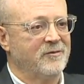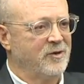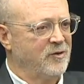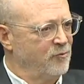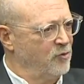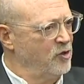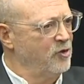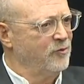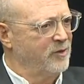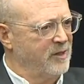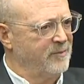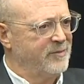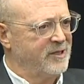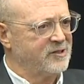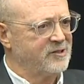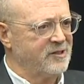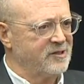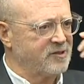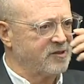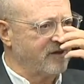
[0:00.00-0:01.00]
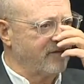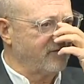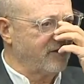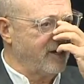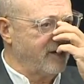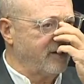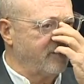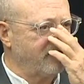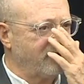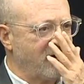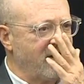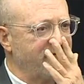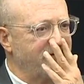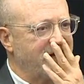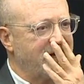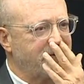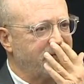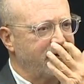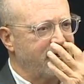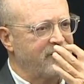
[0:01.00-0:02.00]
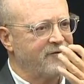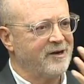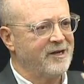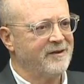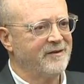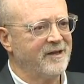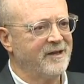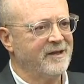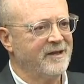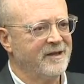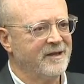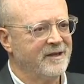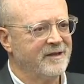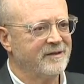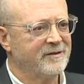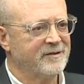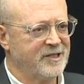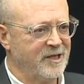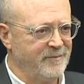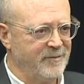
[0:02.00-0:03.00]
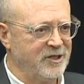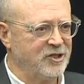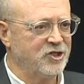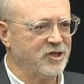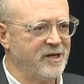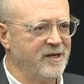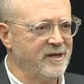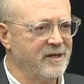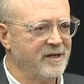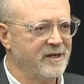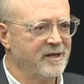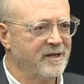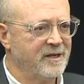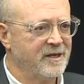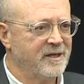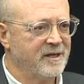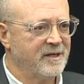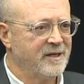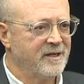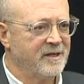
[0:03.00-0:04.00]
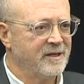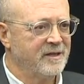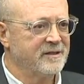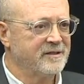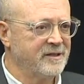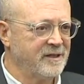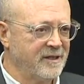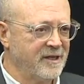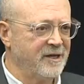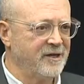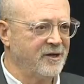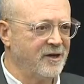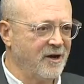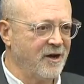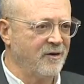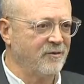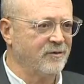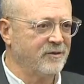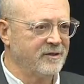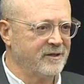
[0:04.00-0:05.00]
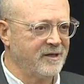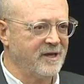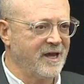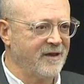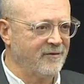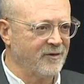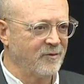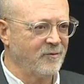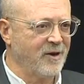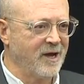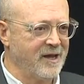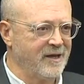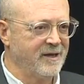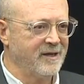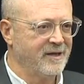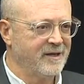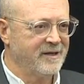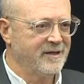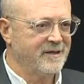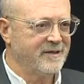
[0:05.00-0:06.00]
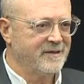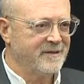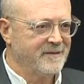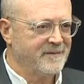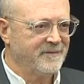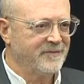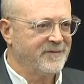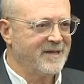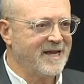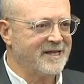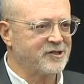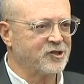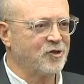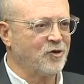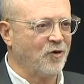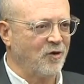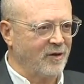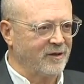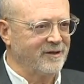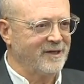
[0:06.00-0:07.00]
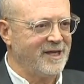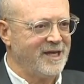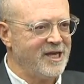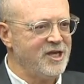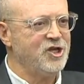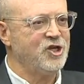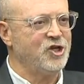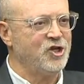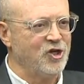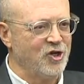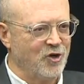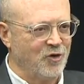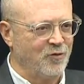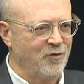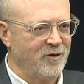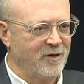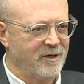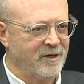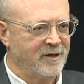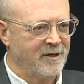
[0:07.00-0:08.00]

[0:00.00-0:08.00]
Were you in the business of like private equity or anything? TPG? See, there you go. You gave it away. That's called EQ.